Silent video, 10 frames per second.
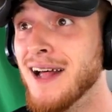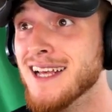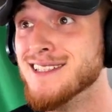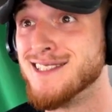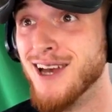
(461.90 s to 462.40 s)

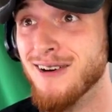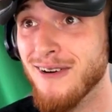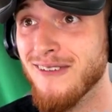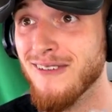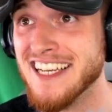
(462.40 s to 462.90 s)
So
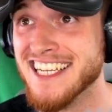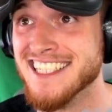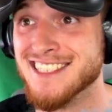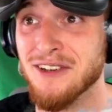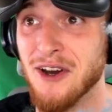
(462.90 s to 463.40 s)
what we did
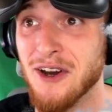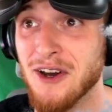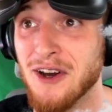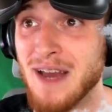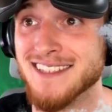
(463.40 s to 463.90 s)
is the
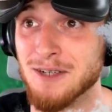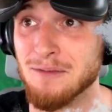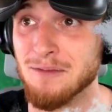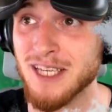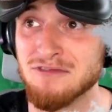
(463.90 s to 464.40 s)
nomads are
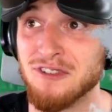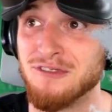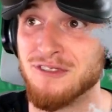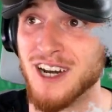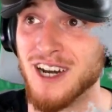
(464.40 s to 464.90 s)
peaceful,
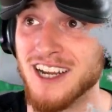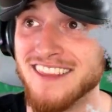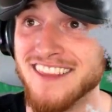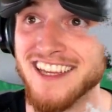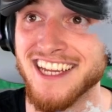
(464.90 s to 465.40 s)
friendly
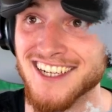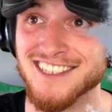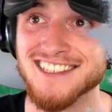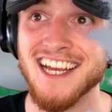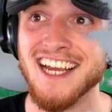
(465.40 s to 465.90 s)

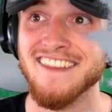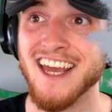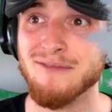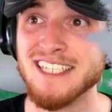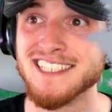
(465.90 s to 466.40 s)
characters
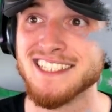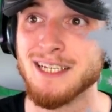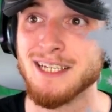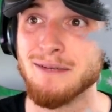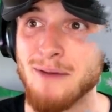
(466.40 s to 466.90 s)
that
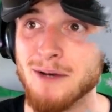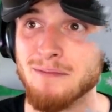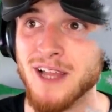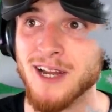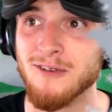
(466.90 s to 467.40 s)
basically pop
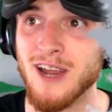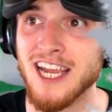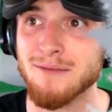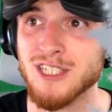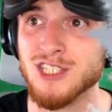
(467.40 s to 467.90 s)
up like
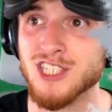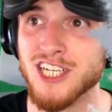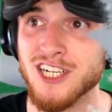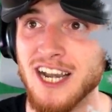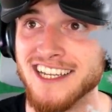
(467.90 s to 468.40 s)
randomly
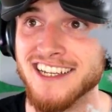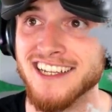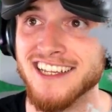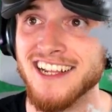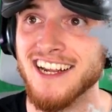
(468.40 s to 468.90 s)

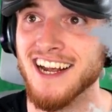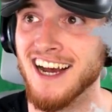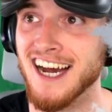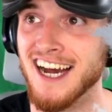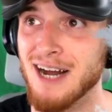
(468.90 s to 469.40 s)
generated
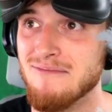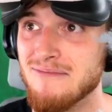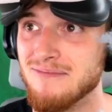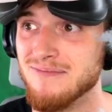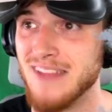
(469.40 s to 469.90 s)

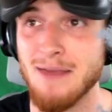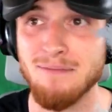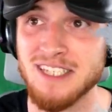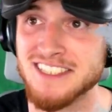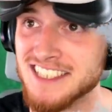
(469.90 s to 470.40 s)

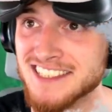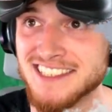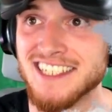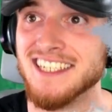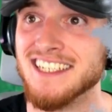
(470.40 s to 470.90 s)

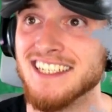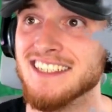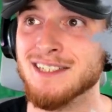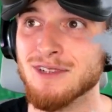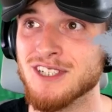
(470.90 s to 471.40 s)
NPCs,
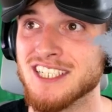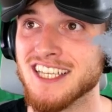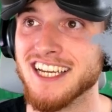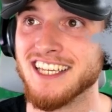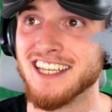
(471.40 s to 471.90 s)
similar to
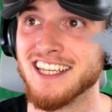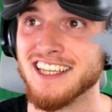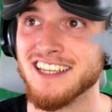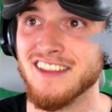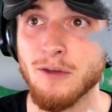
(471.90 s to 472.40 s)
like,
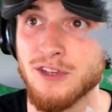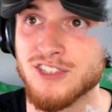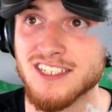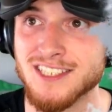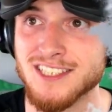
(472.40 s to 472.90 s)
they'll be
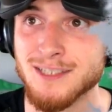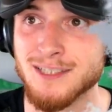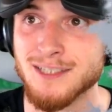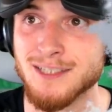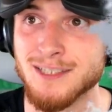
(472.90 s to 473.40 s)
using a similar
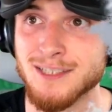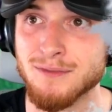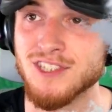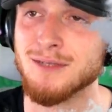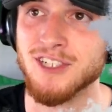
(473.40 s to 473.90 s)
system to your
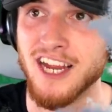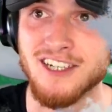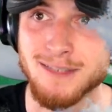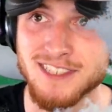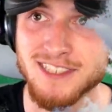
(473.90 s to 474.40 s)
character
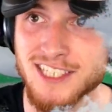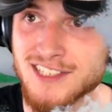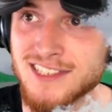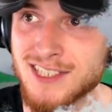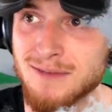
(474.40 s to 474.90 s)
customization
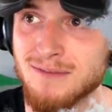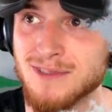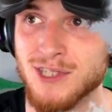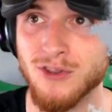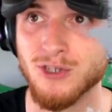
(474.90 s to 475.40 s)
system.
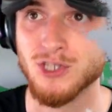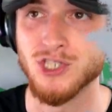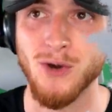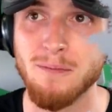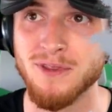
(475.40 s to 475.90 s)
So they'll
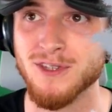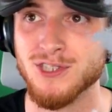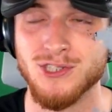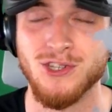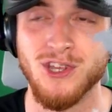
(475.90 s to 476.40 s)
show up and they'll
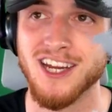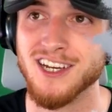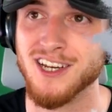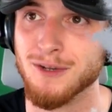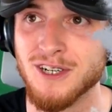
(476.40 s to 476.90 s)
just look like
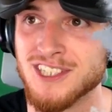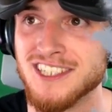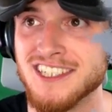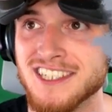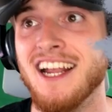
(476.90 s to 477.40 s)
another
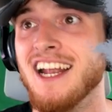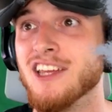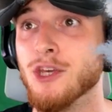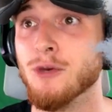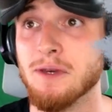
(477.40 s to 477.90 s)
person.
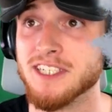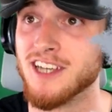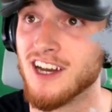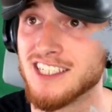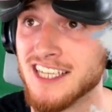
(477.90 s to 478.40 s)
You'll be able to
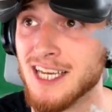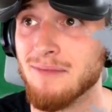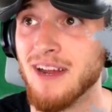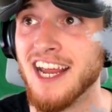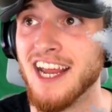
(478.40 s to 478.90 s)
talk to
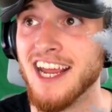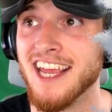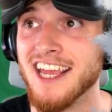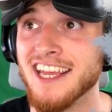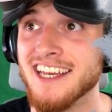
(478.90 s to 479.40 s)
them,
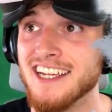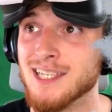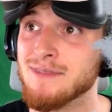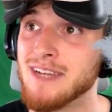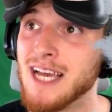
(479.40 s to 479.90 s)
and
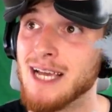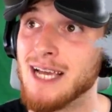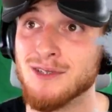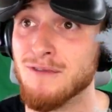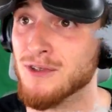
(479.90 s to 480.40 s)
sometimes they'll
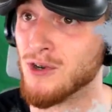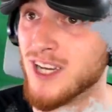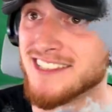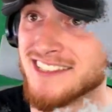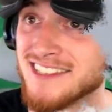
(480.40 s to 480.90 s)
give you little
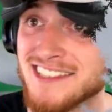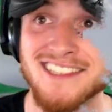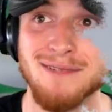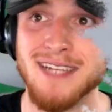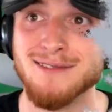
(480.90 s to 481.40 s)
quests.
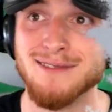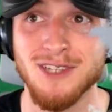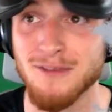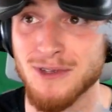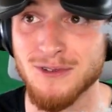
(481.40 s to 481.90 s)
Sometimes
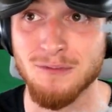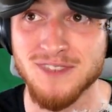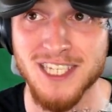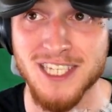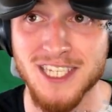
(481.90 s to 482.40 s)
they'll give you little
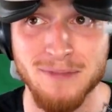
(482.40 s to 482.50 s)
tidbits of